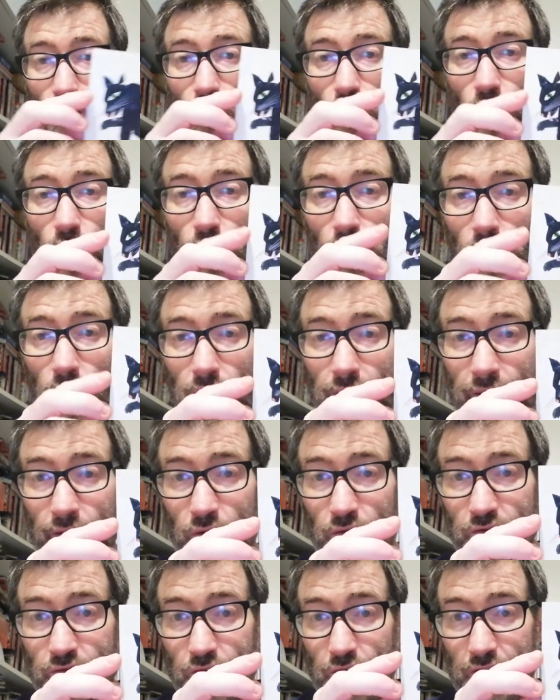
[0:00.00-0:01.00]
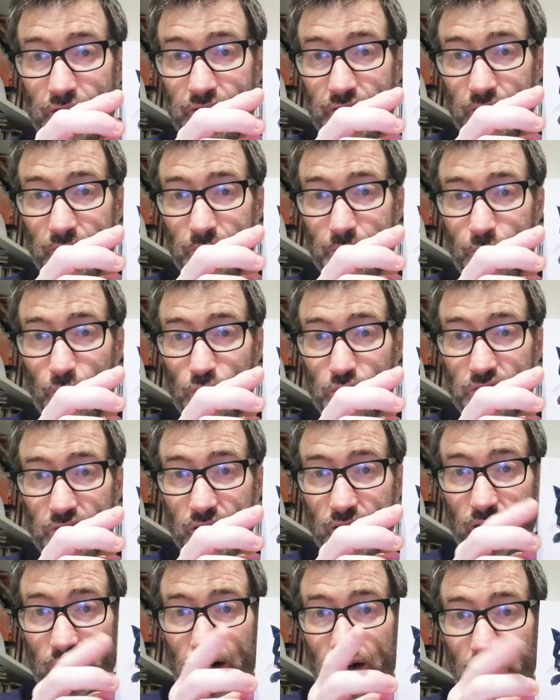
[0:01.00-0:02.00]
cool illustration
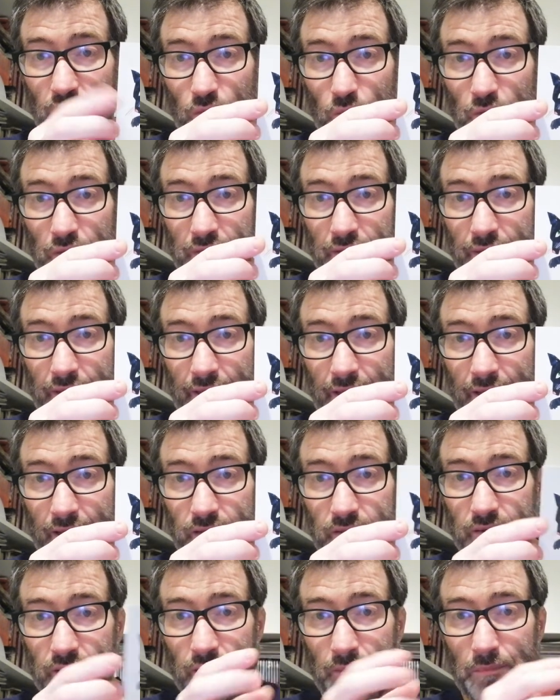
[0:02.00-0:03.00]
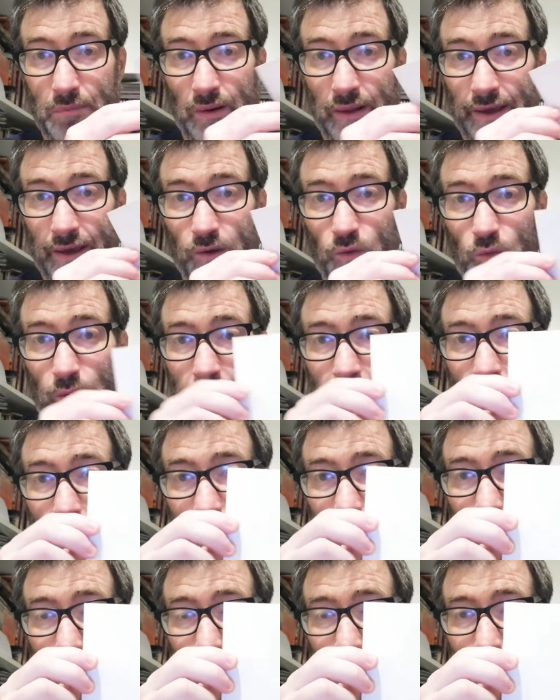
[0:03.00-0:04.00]
postcard with a cat, a blank
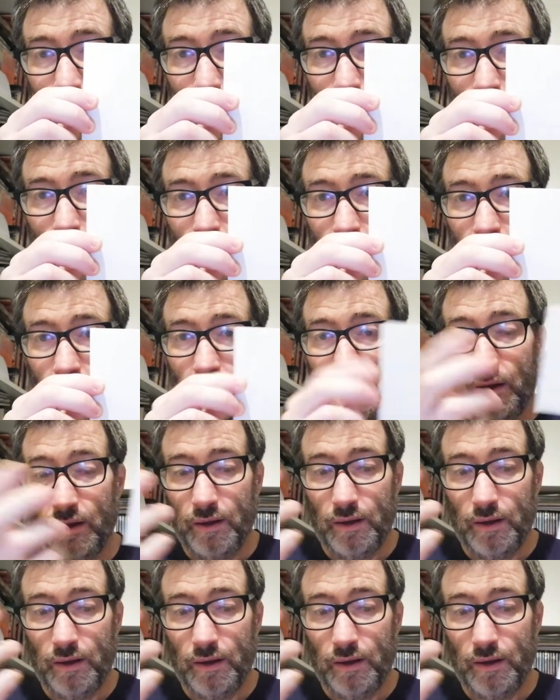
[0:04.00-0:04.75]
one, for